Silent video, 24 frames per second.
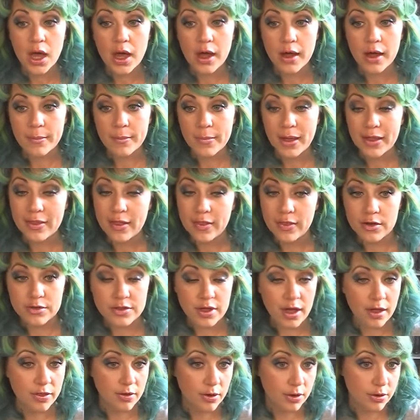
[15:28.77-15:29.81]
Um, and then there's
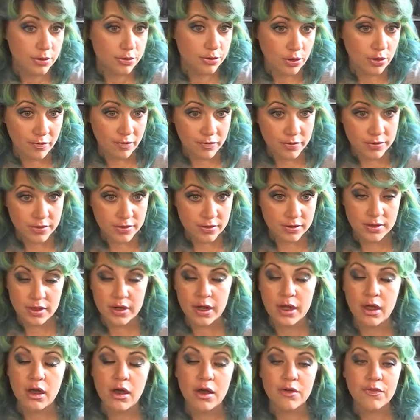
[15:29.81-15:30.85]
other services that
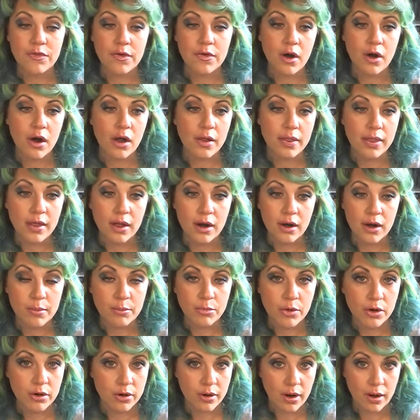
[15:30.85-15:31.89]
I offer on there and
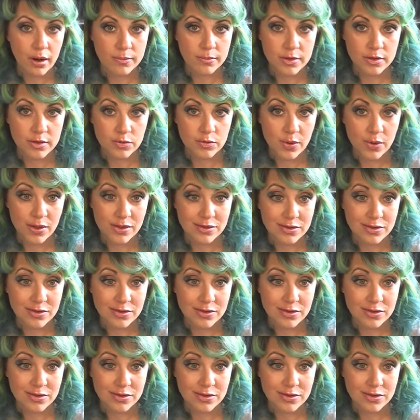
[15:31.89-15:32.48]
programs as well.